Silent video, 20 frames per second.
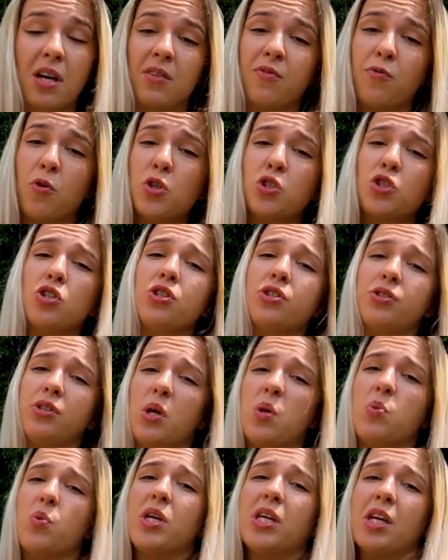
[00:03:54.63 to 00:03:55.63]

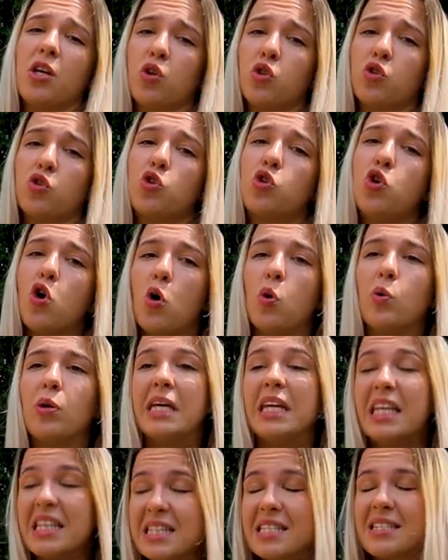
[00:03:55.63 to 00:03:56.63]
Unfortunately, we cannot go
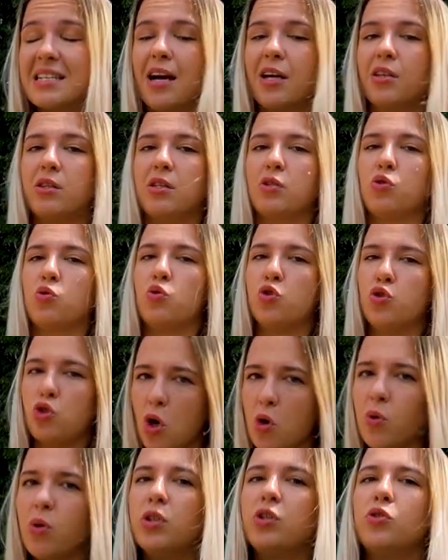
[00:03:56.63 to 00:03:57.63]
inside to
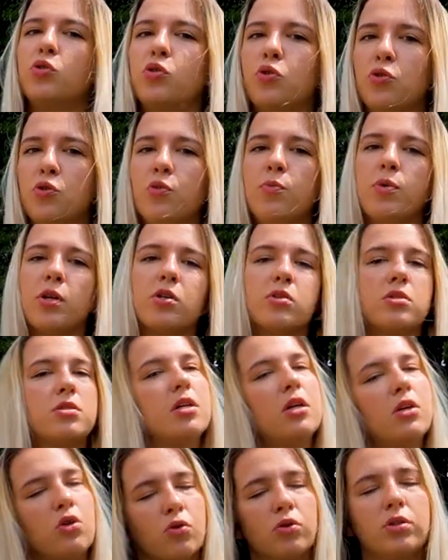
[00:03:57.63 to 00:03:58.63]
show it to you because
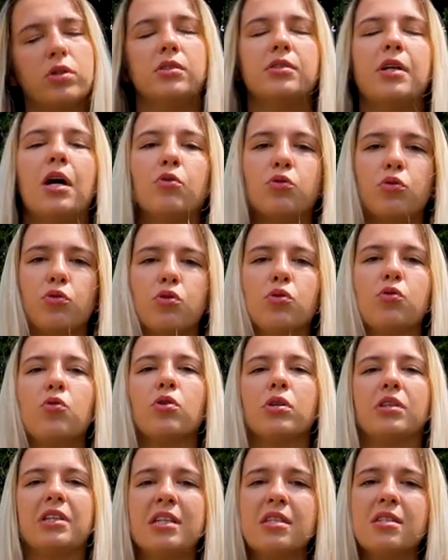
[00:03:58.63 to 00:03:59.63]
they They don't allow to
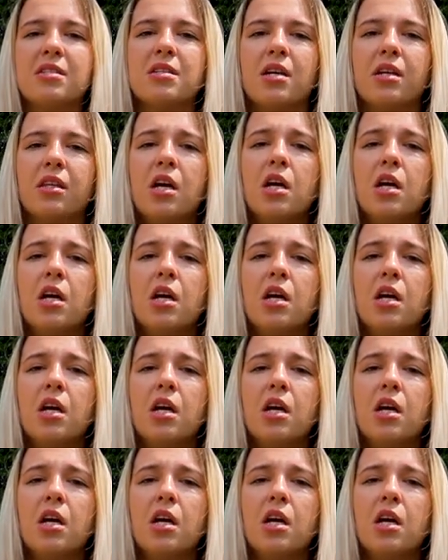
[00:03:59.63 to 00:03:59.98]
record inside,